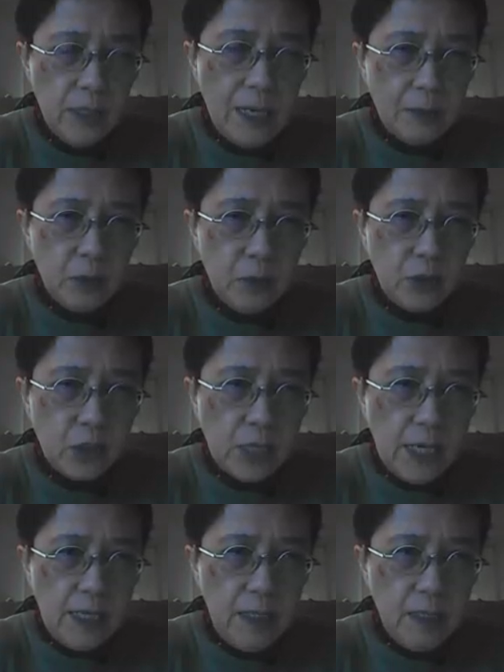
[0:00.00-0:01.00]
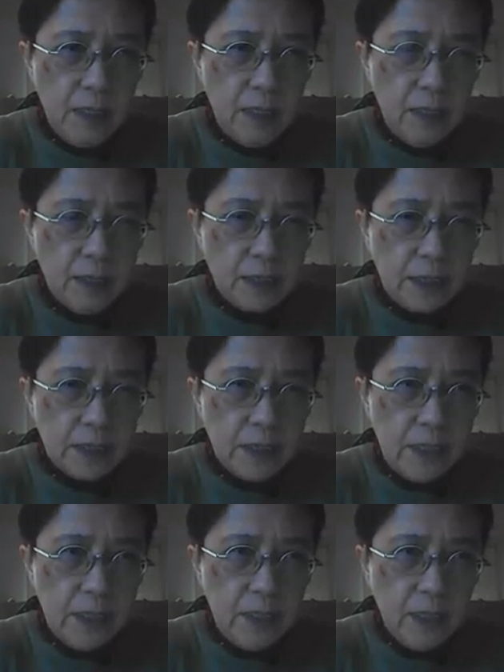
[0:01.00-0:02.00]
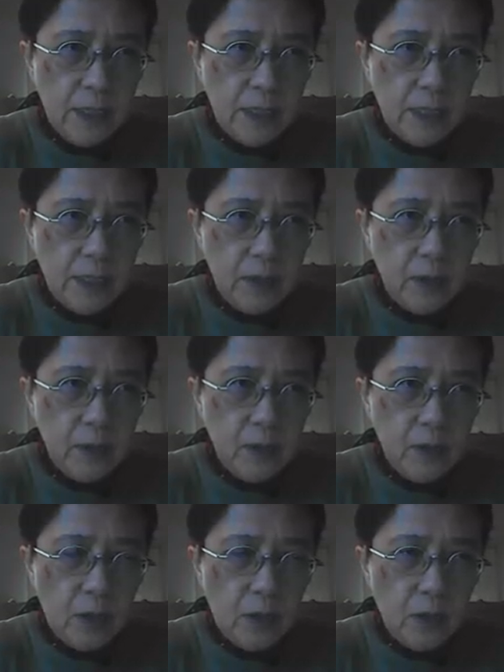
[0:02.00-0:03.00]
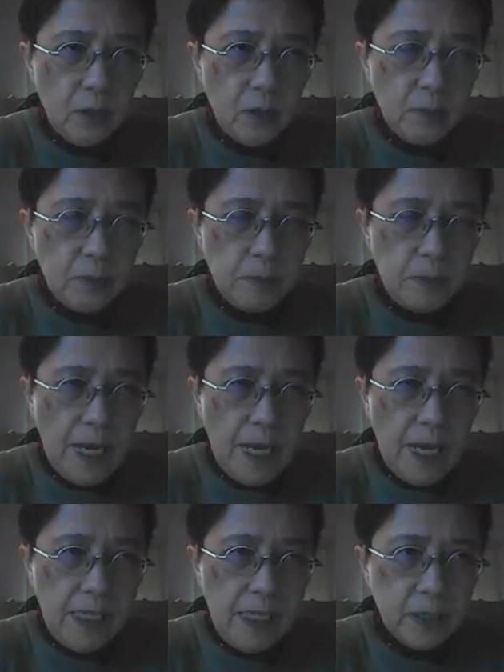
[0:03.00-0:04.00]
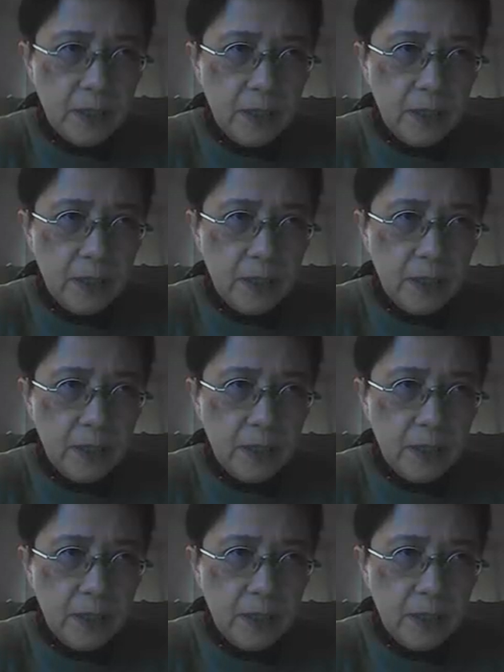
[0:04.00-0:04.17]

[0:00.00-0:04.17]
J16, and then you go to paste.